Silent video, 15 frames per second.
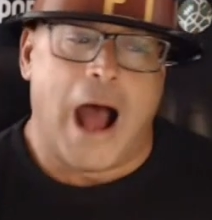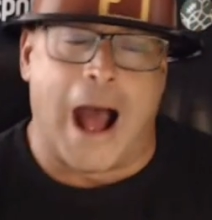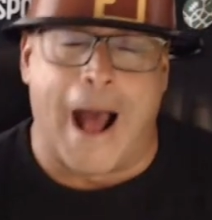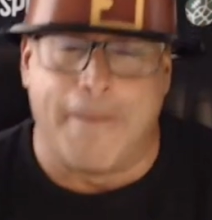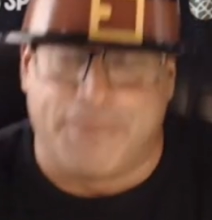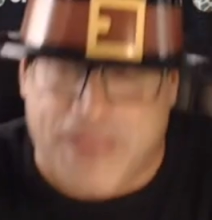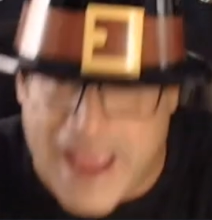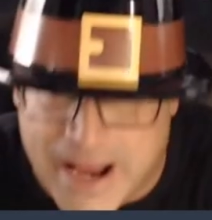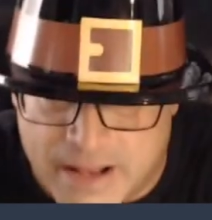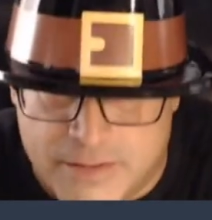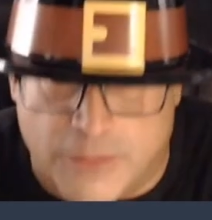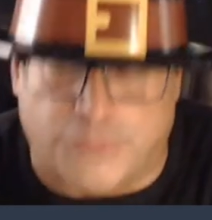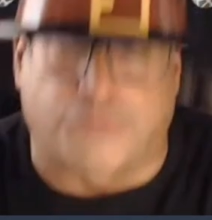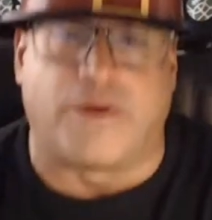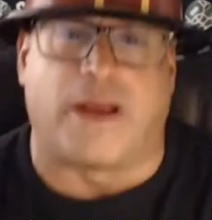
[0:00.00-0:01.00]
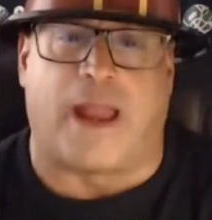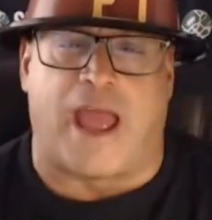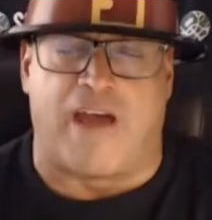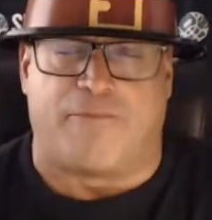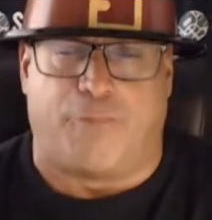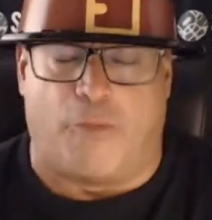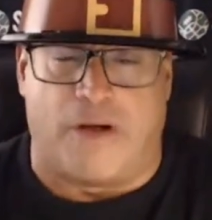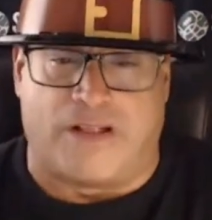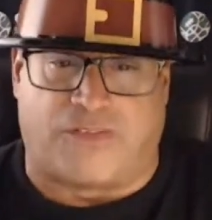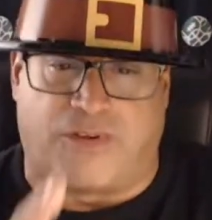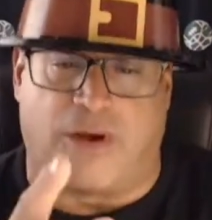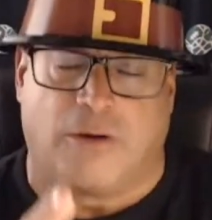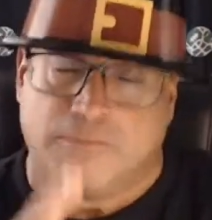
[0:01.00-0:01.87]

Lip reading: I'm taking the 3.5 points